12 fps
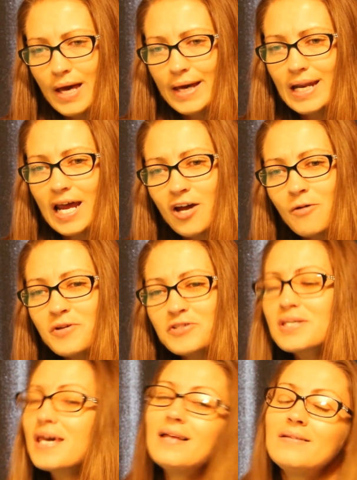And I
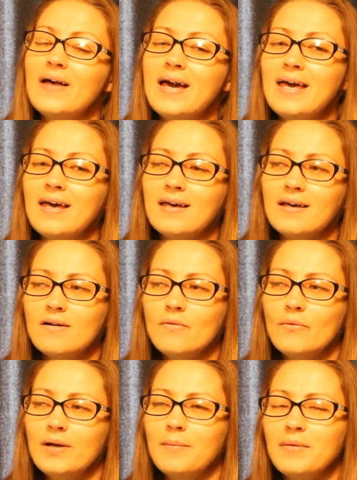almost get like,
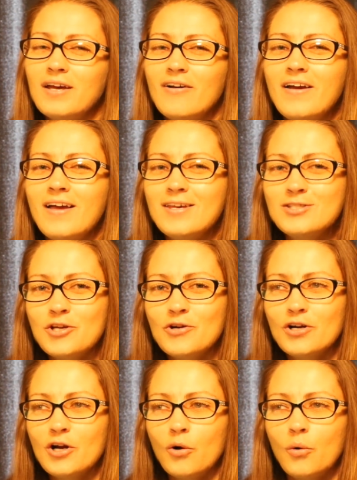what I'm hearing is
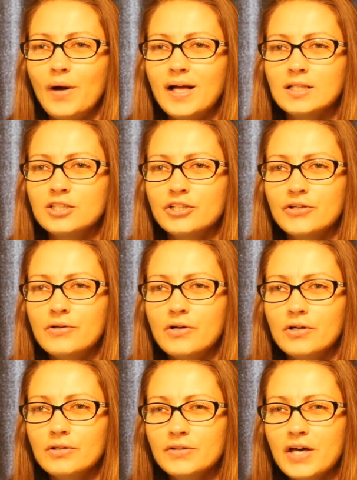you're a quick
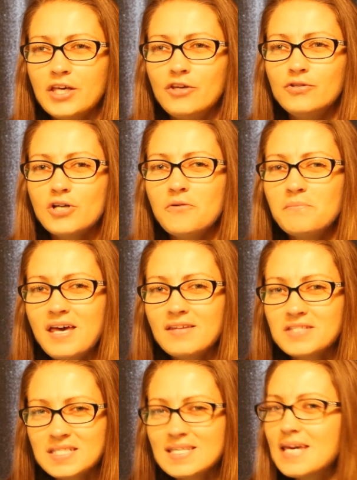learner. Like you don't make
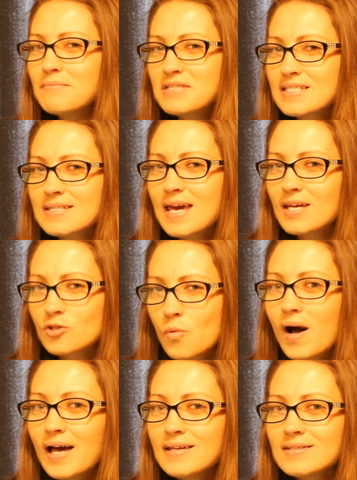the same mistake
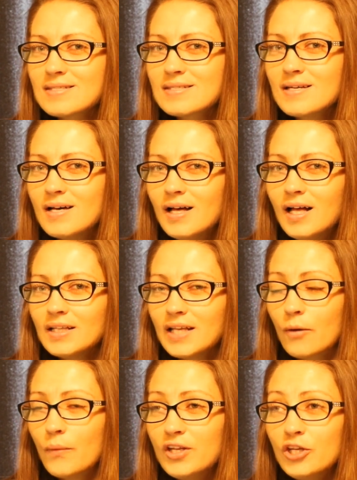twice.
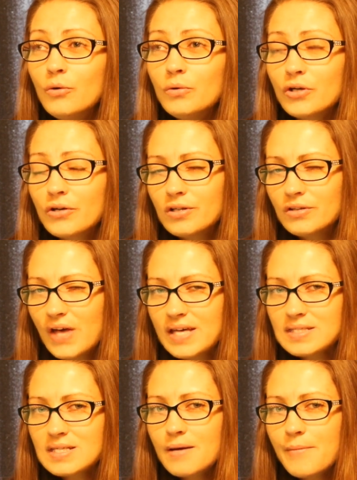Like when you learn a
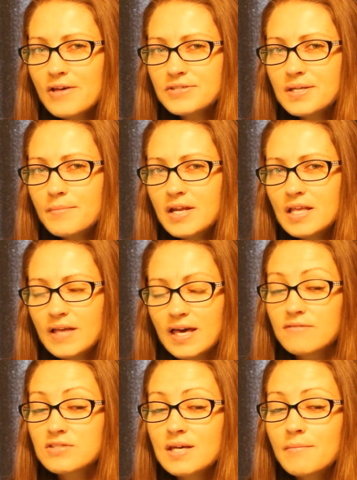lesson about somebody, like
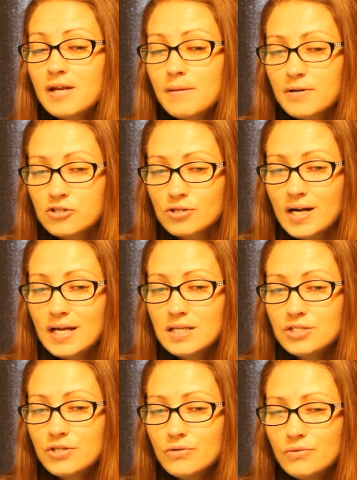if somebody
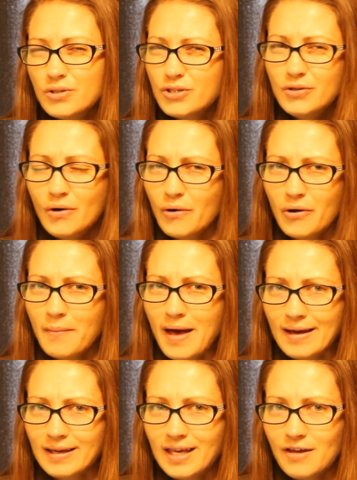betrays you, you don't go
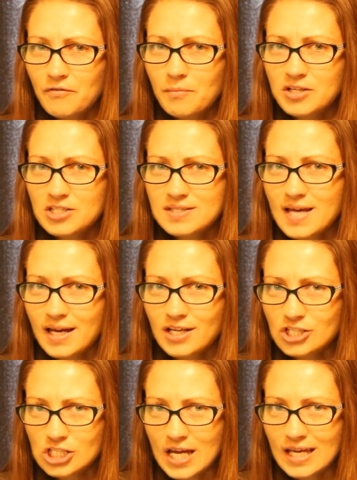back and give them a
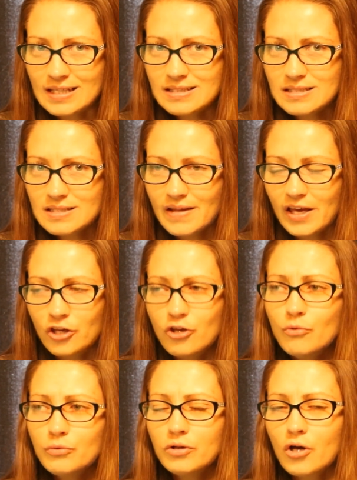second chance. Like
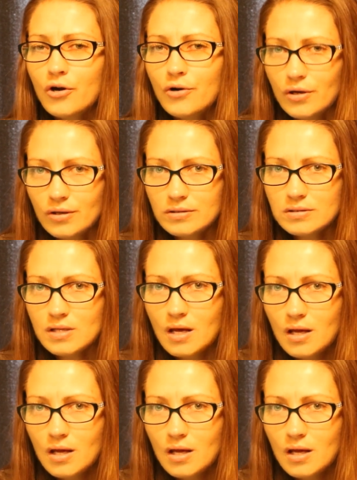you learned.